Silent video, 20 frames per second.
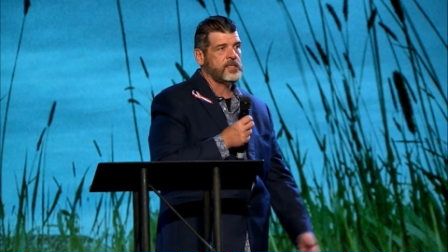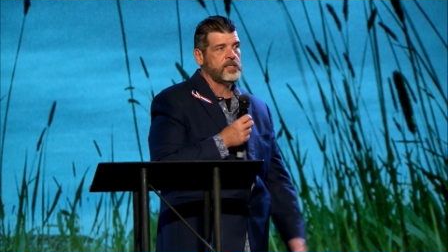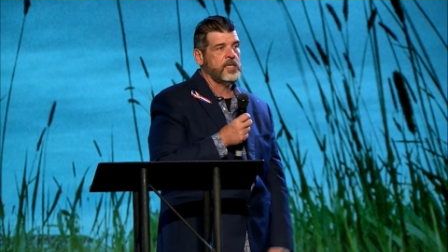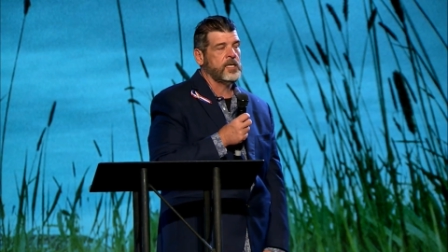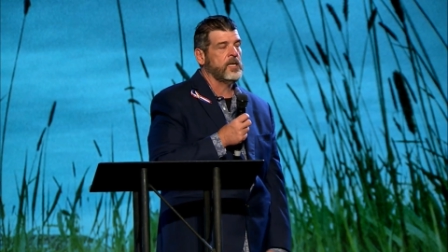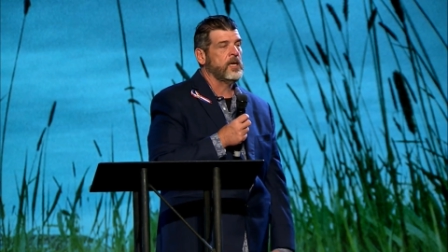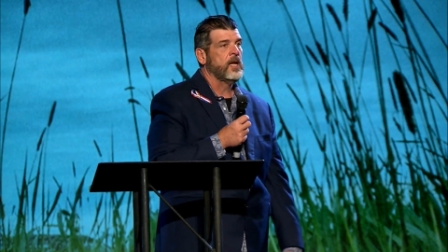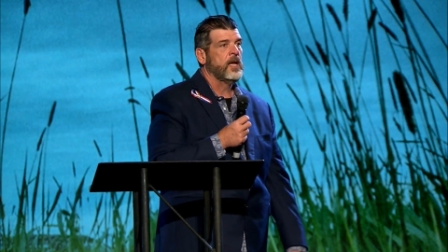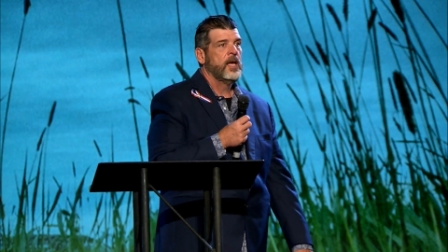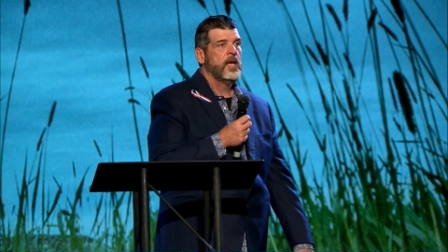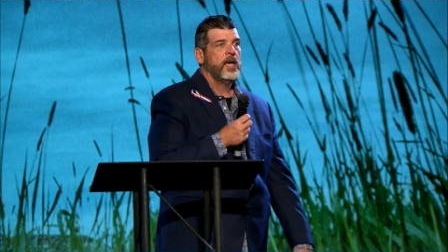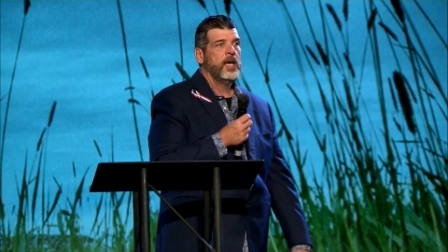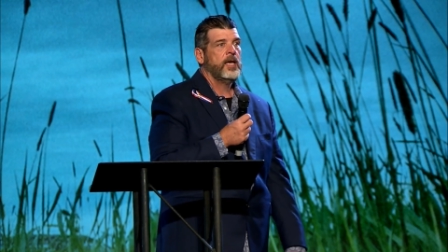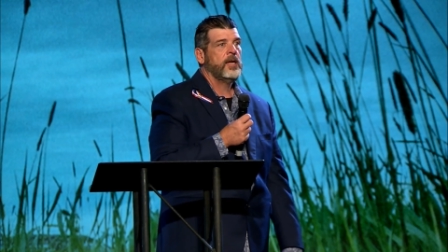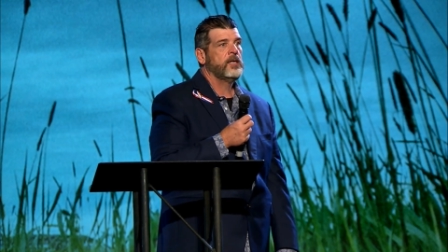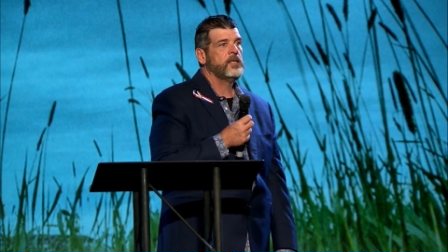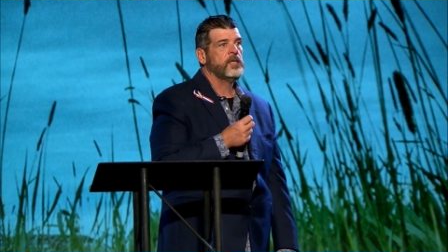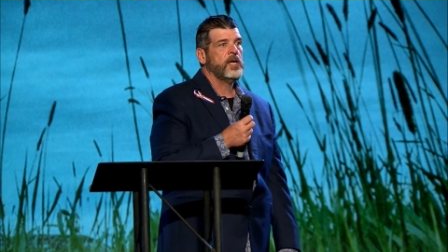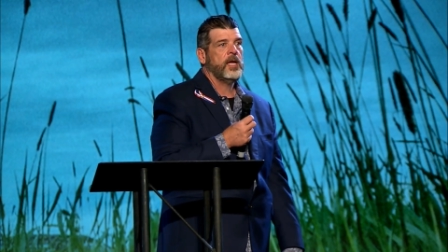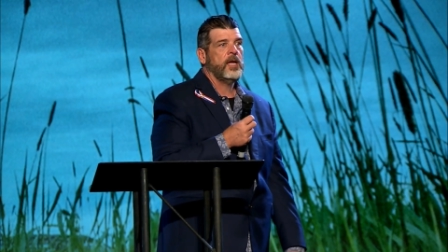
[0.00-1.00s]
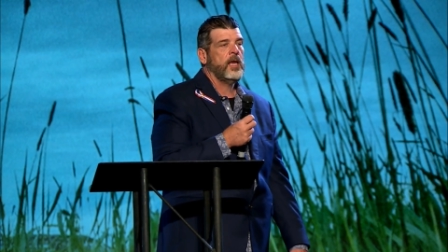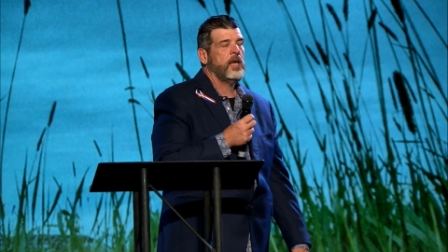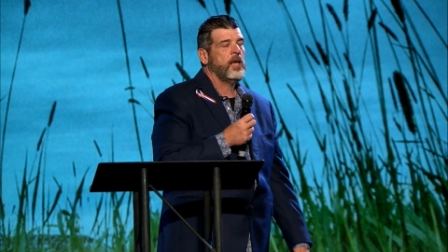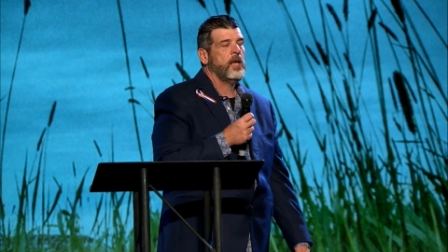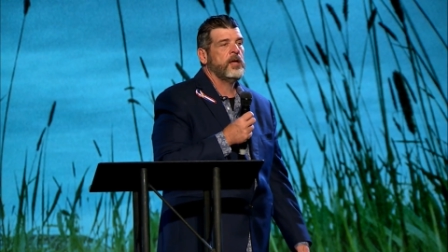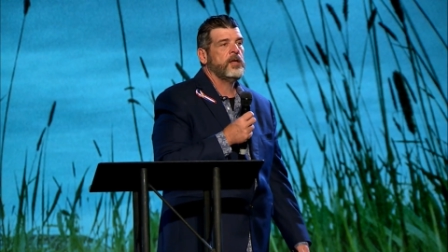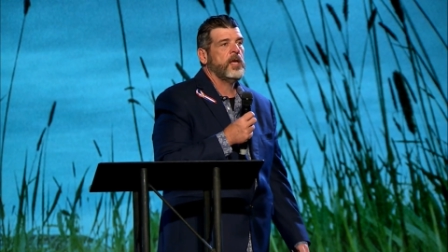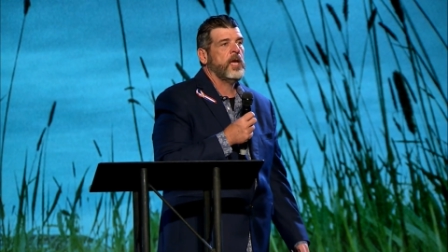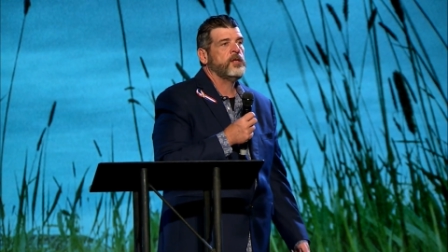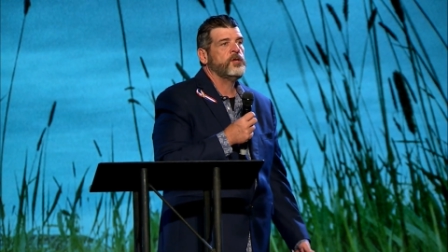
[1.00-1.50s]
And, and,
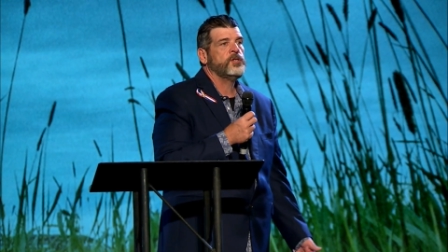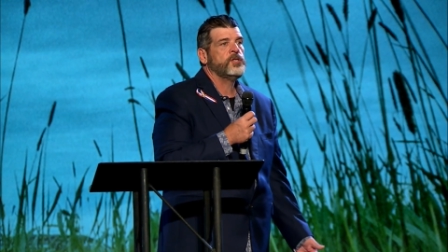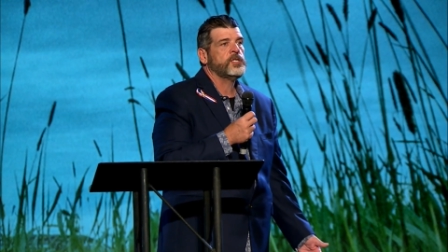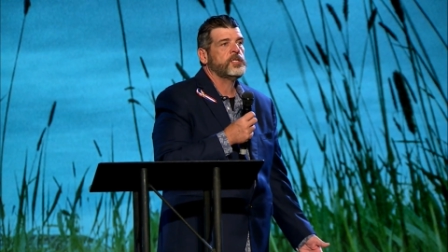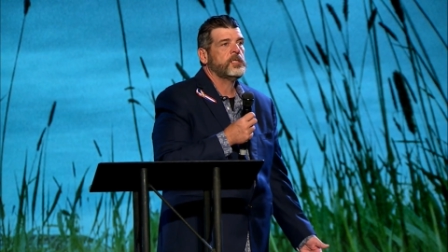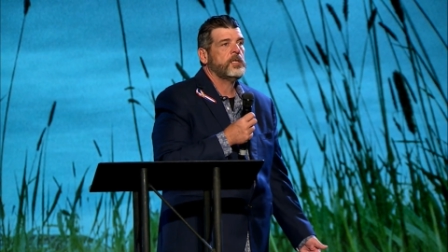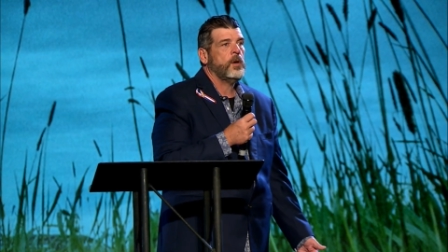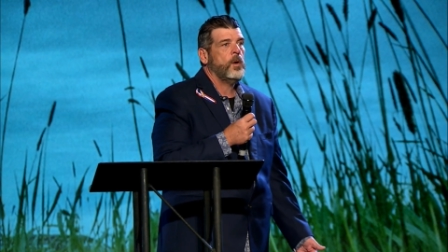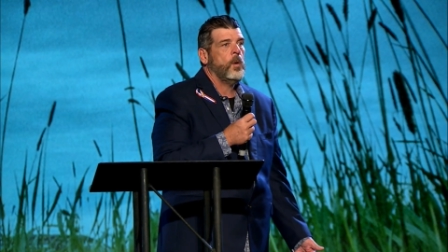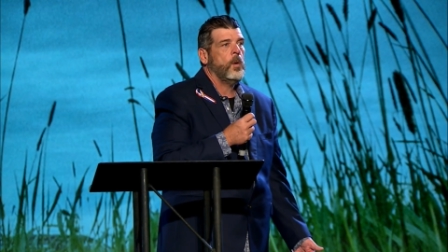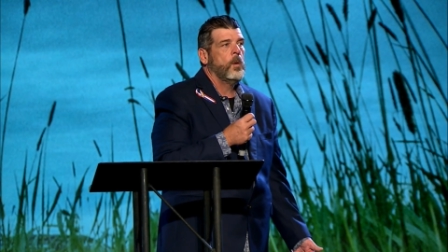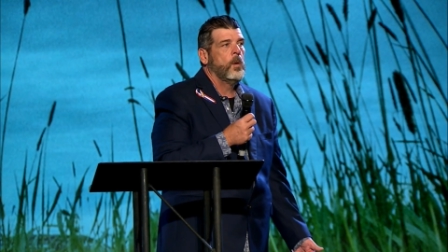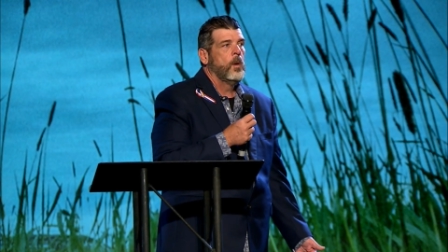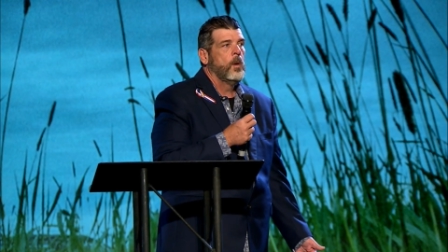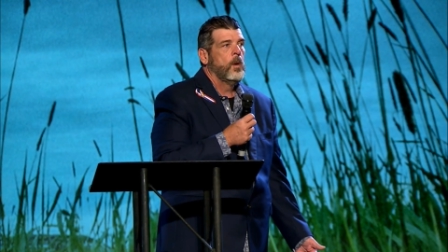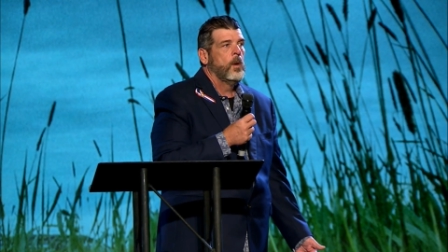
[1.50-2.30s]
it, and you just go,